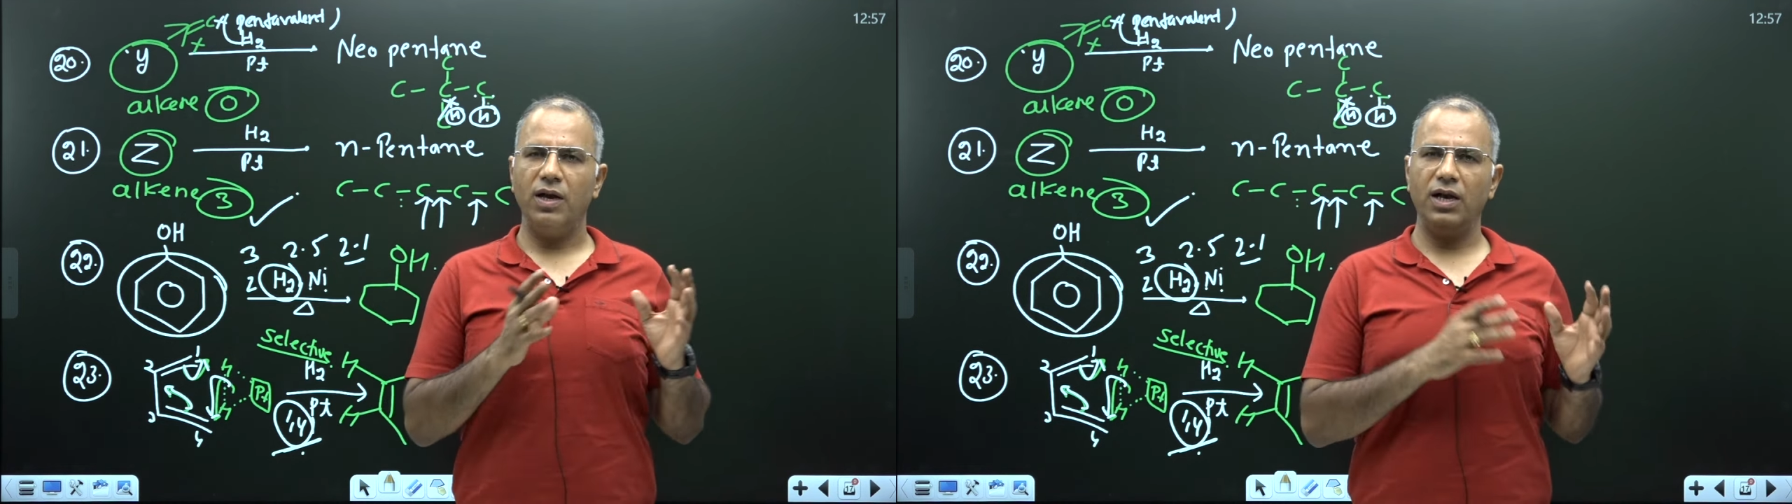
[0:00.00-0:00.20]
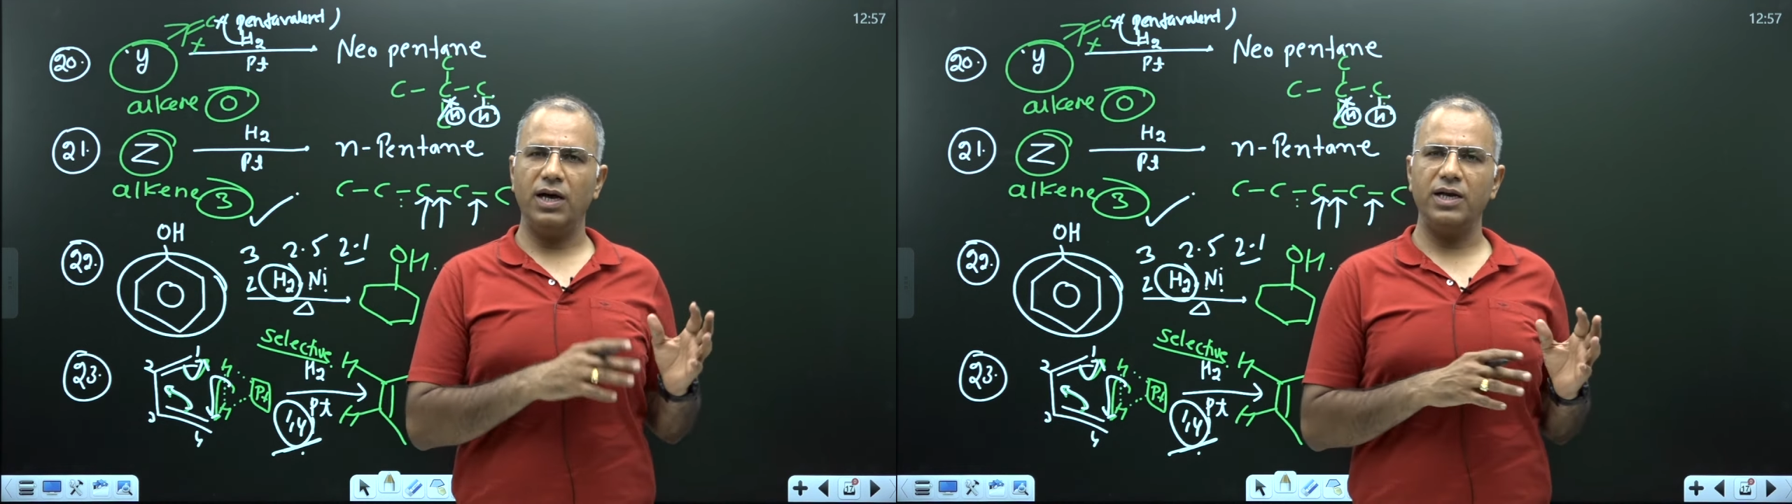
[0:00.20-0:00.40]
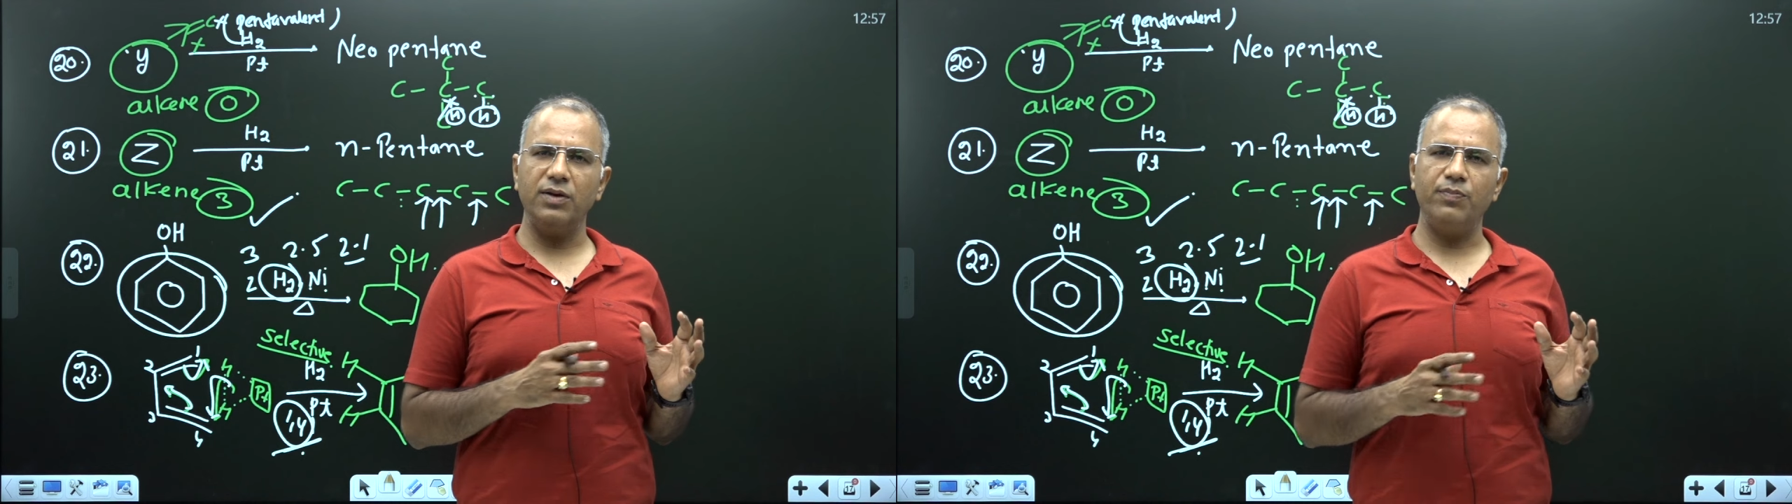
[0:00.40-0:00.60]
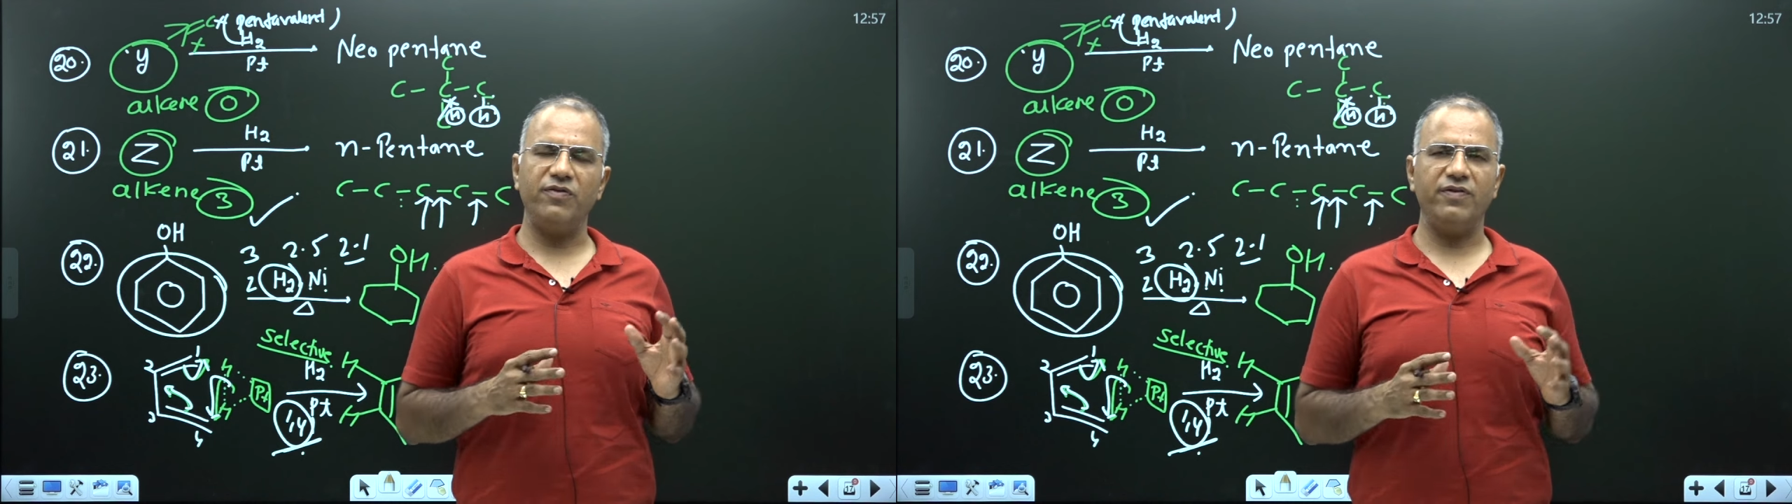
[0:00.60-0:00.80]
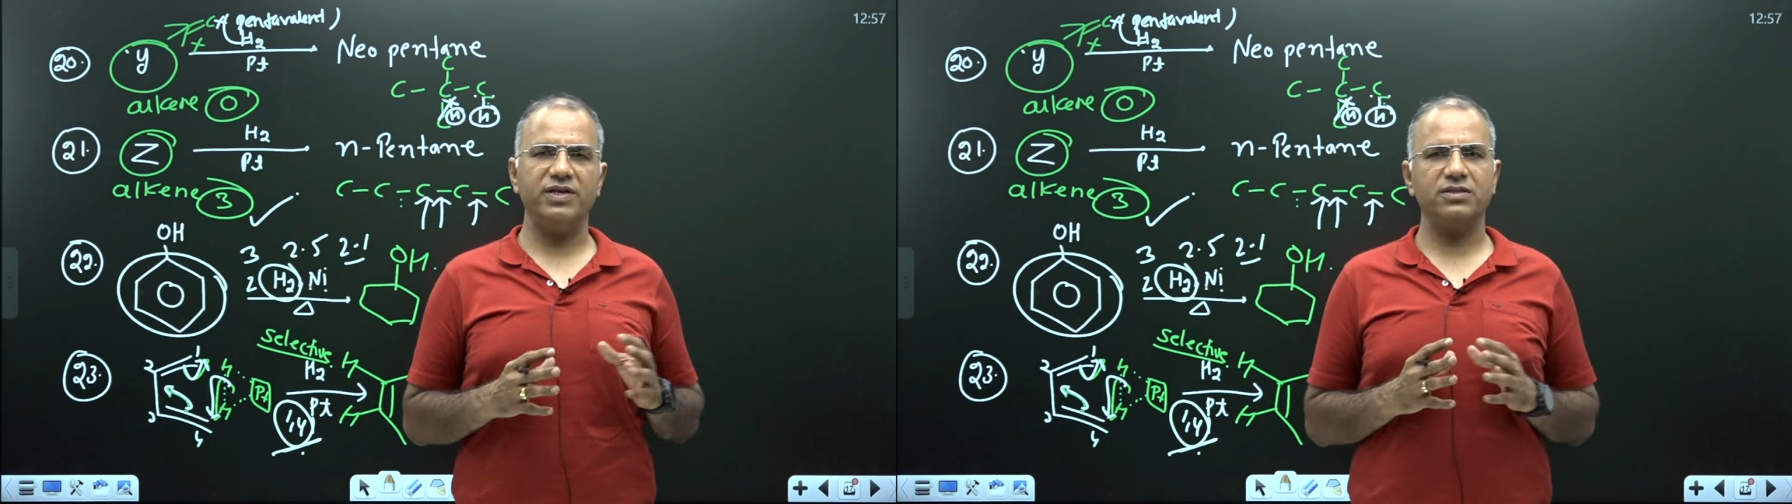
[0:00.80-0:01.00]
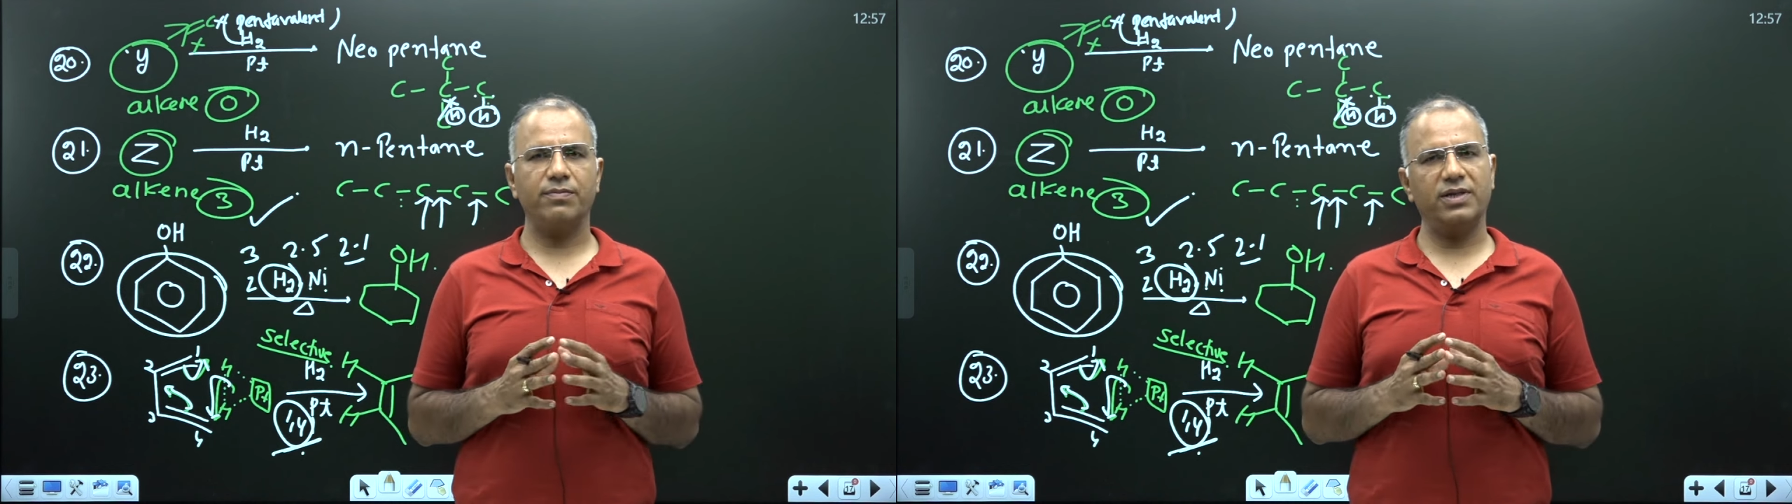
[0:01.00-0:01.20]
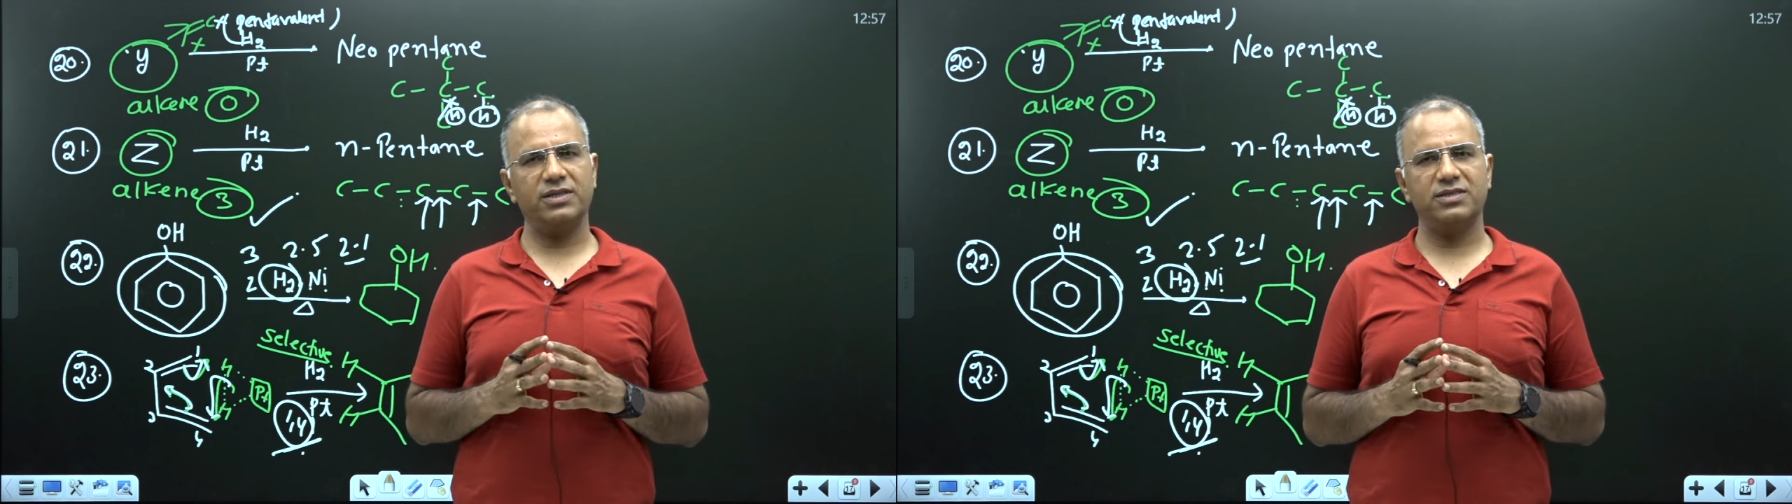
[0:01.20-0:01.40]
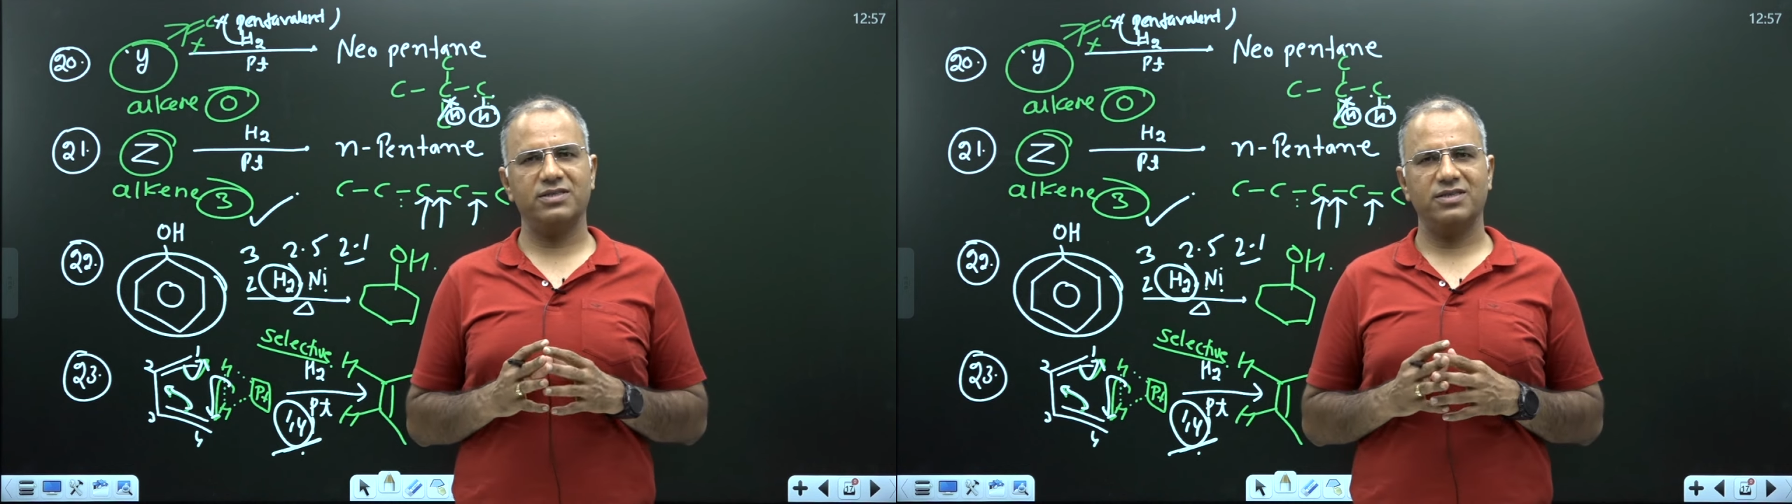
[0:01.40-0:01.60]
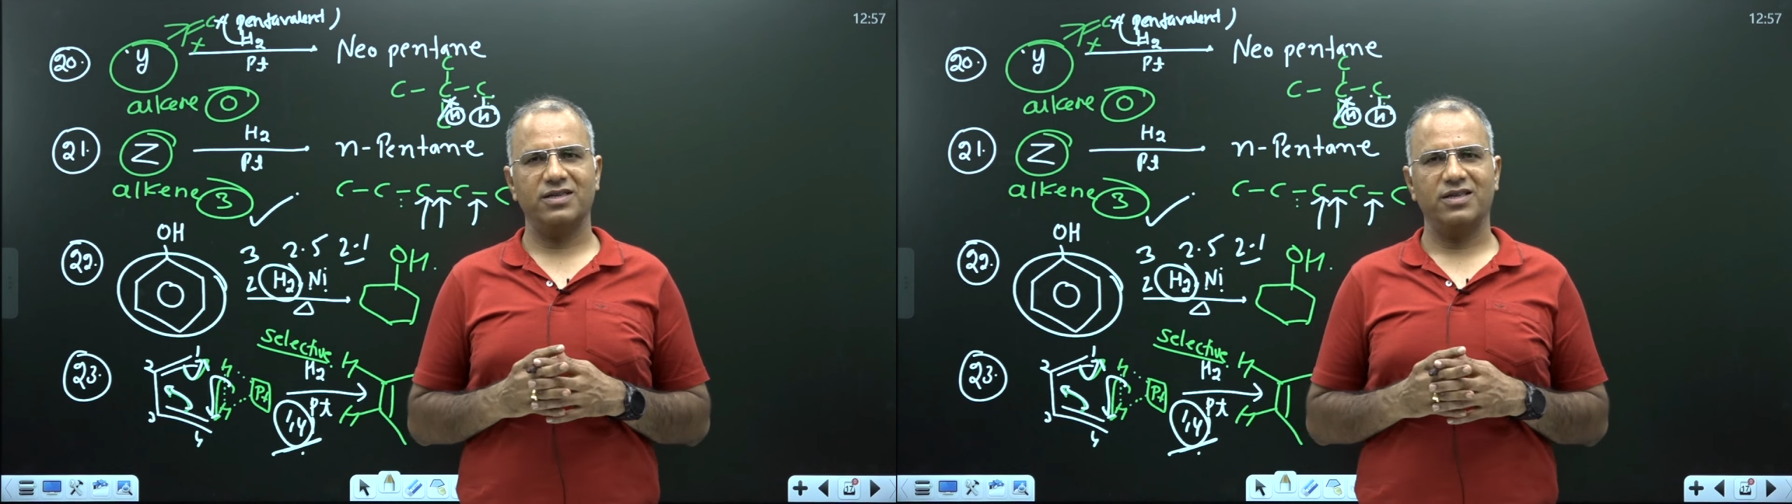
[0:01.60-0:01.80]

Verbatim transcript: learned in previous months.